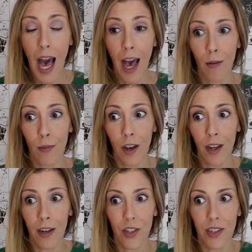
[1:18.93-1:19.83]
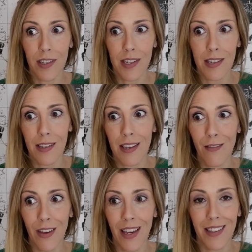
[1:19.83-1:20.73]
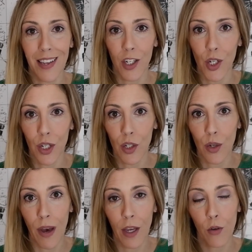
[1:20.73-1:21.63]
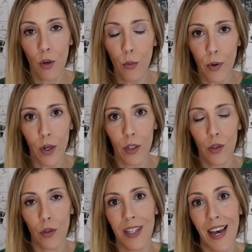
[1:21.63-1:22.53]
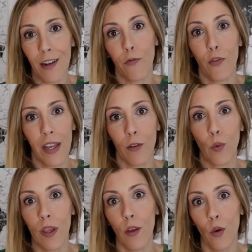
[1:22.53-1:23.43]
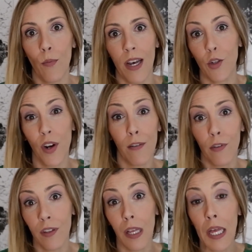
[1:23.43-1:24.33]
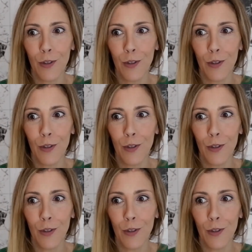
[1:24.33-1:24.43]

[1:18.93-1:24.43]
I'm not just giving attention to my group or to that friend with whom I travel.